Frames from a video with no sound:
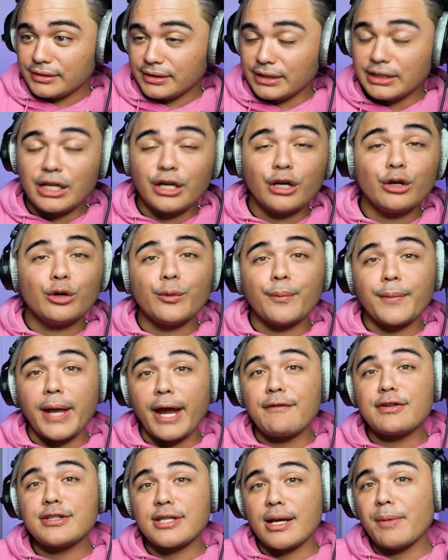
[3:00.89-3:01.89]
You know,
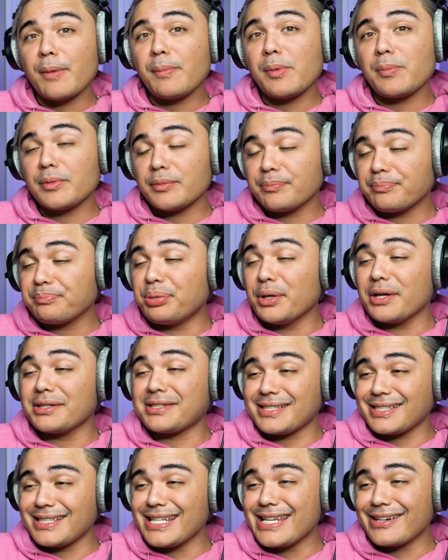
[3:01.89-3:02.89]
every time I'm about to put
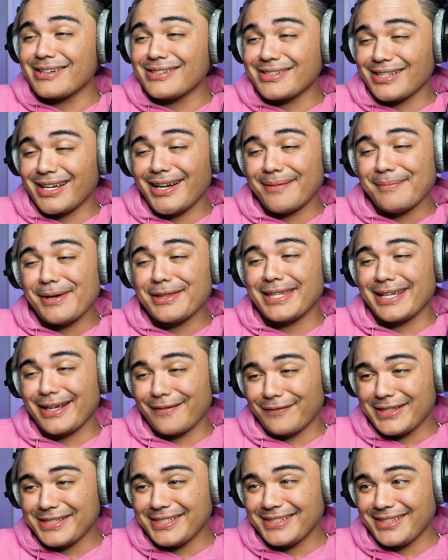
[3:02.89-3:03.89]
sneakers on, I'm gonna think
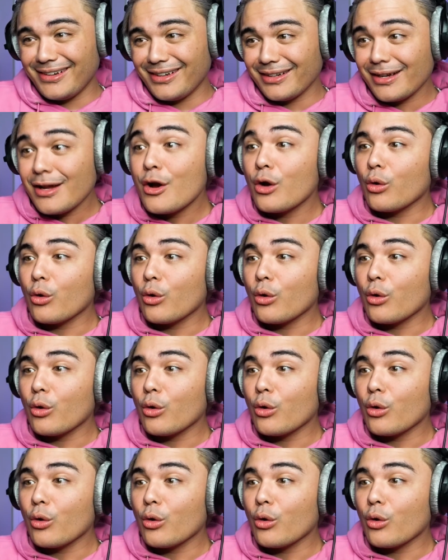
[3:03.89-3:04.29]
of this song.